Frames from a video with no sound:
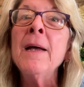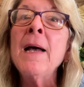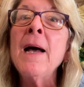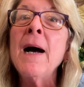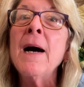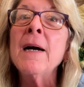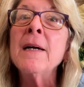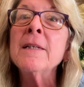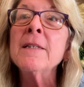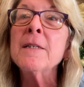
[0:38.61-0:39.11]

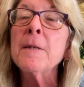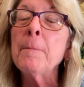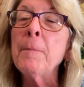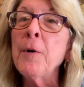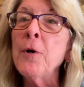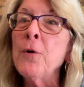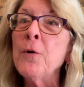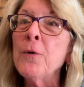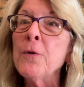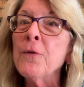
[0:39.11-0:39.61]
I
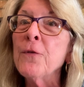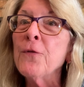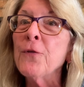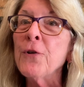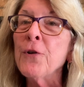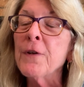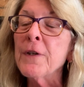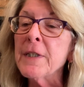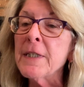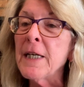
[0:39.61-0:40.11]
suppose,
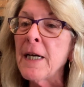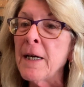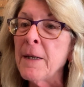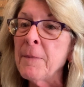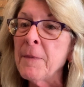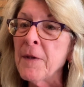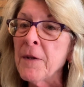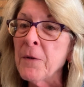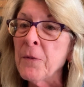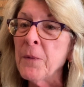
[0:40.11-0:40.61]
for the time
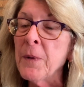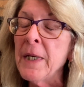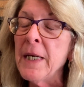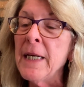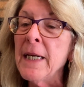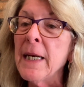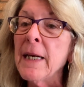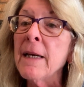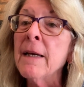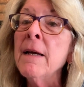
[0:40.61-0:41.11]
of the
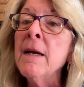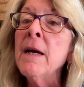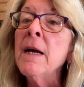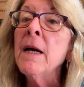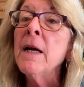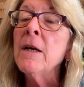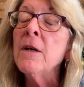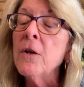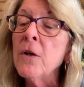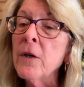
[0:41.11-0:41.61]
reading.
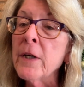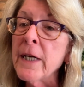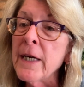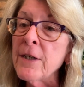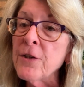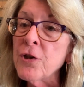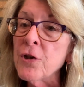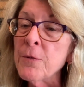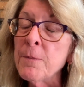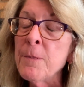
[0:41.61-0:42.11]
Look
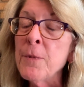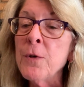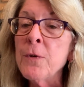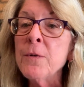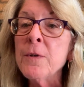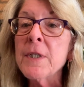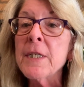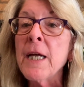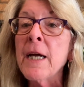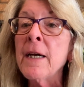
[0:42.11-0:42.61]
at your
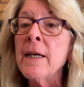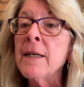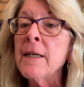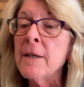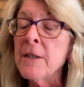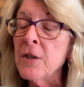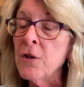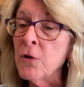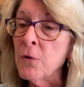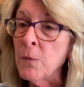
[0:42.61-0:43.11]
moon sign
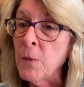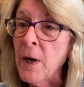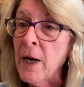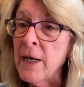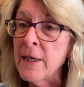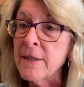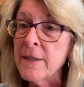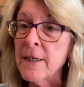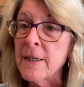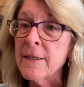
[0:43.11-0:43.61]
and your
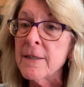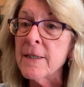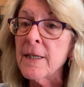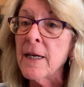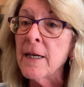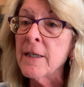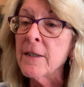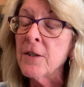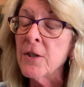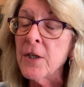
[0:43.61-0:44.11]
rising
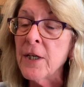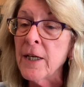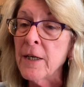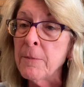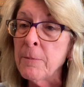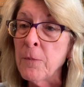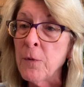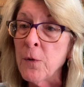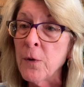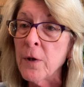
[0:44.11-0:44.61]
sign. You get a
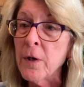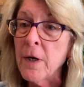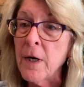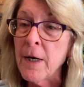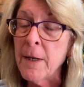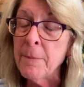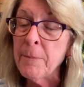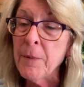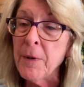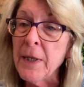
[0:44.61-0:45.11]
more
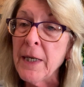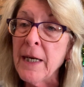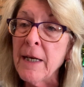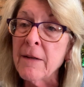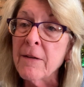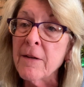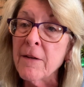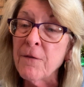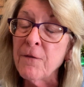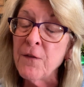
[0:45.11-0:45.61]

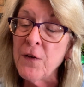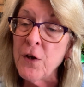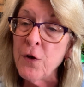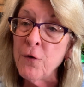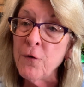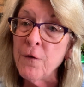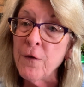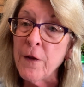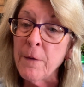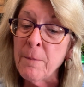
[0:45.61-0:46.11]
comprehensive view
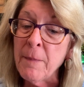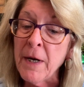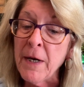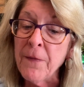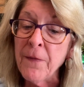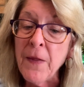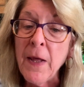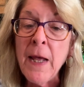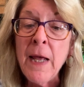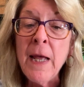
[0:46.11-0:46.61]
of the
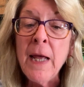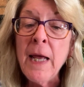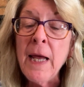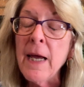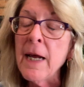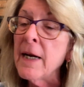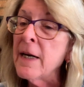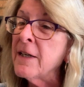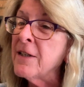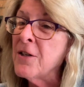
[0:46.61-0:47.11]
month,
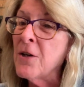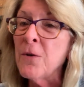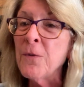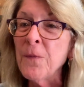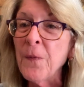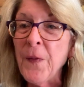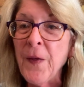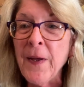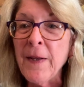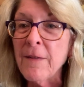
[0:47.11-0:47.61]
and I
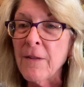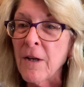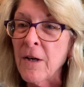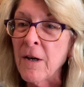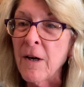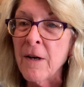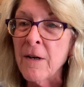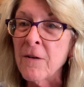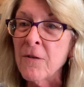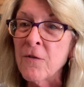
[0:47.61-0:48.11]
don't think the
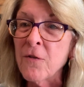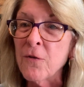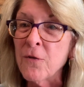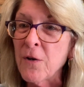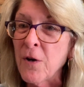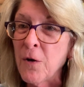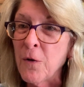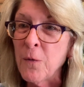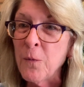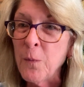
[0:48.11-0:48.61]
cards will
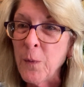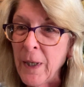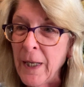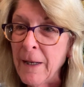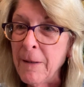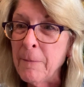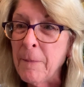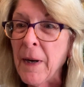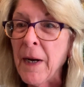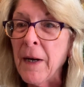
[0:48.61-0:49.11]
go
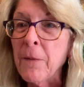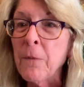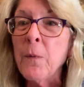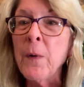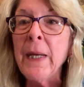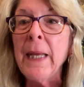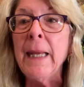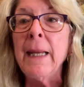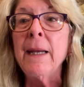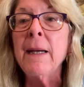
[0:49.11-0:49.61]
week by
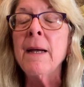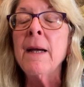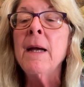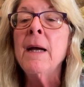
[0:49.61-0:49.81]
week.